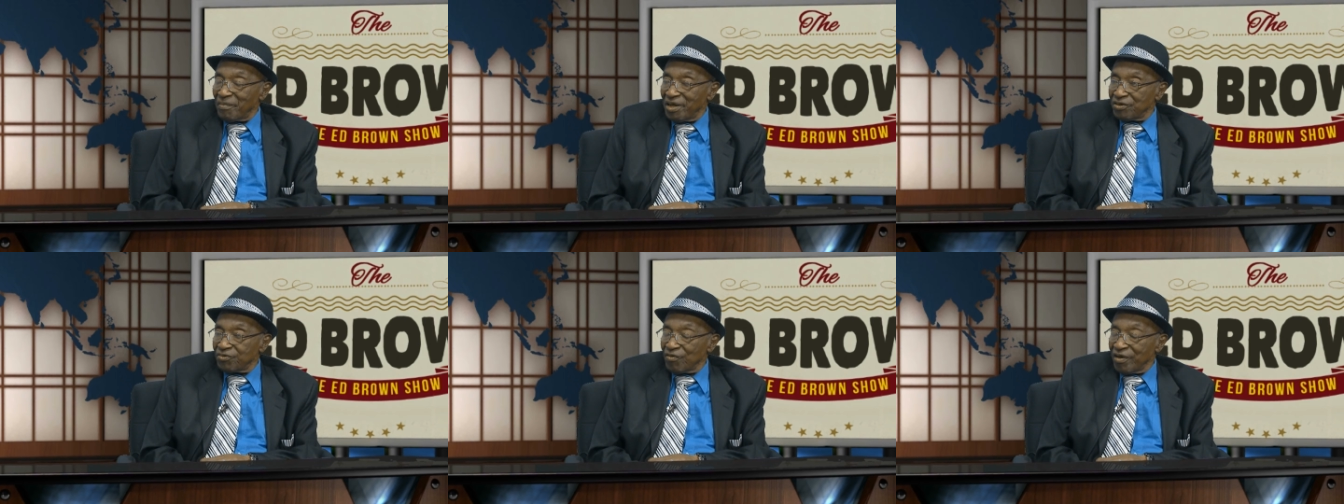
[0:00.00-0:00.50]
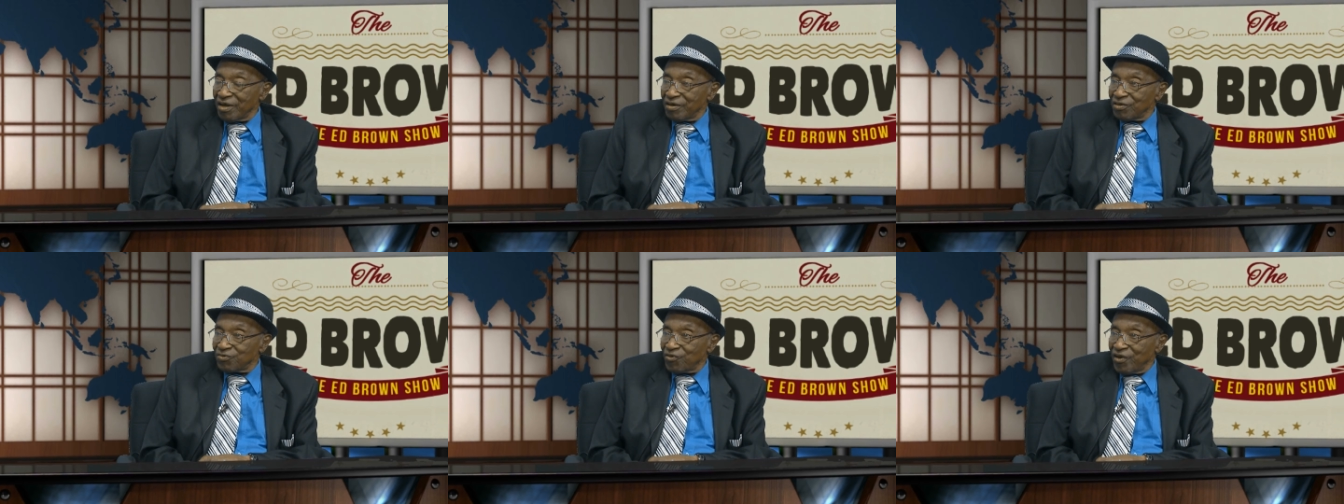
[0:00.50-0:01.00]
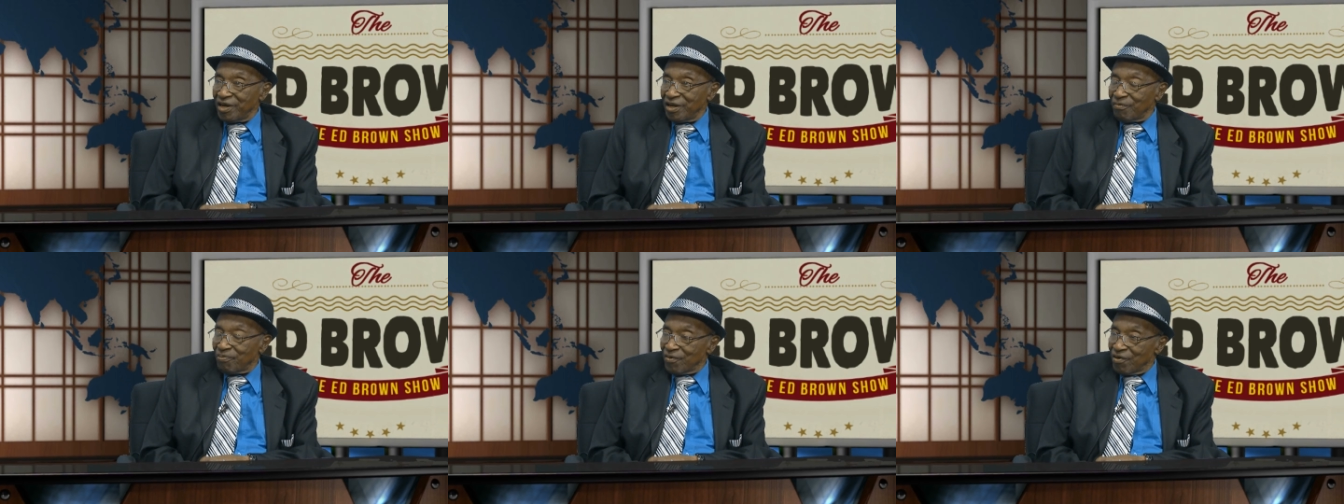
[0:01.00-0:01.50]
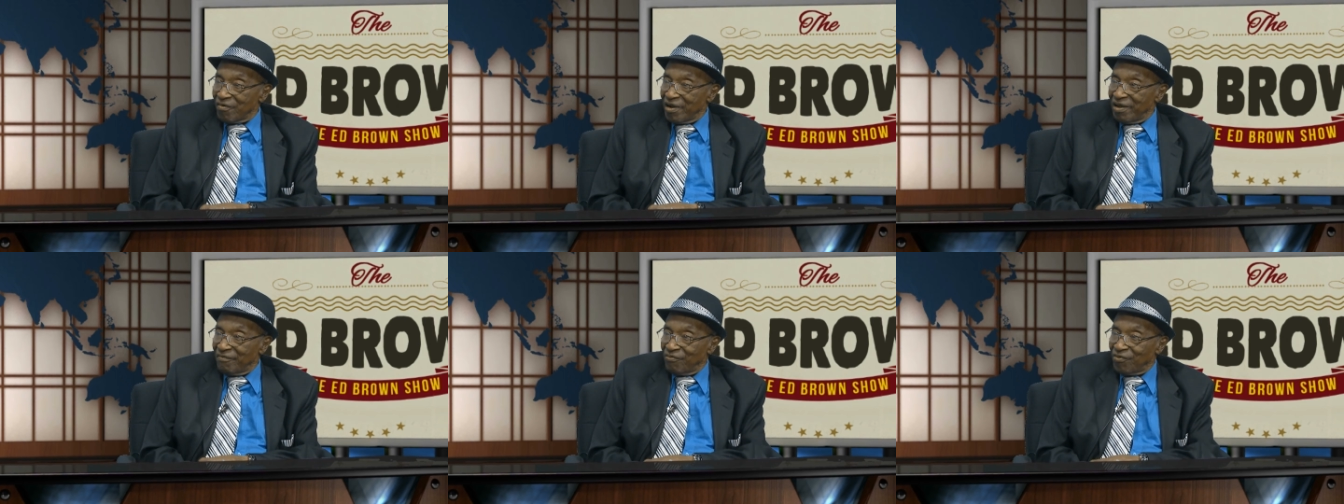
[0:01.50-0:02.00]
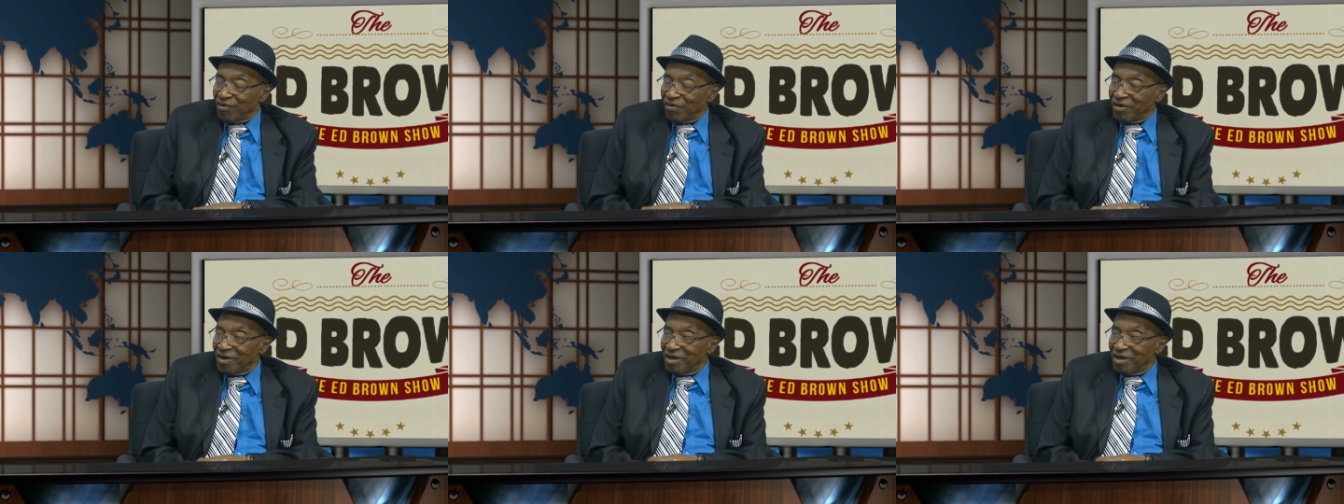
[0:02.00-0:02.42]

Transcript: mentoring or training program for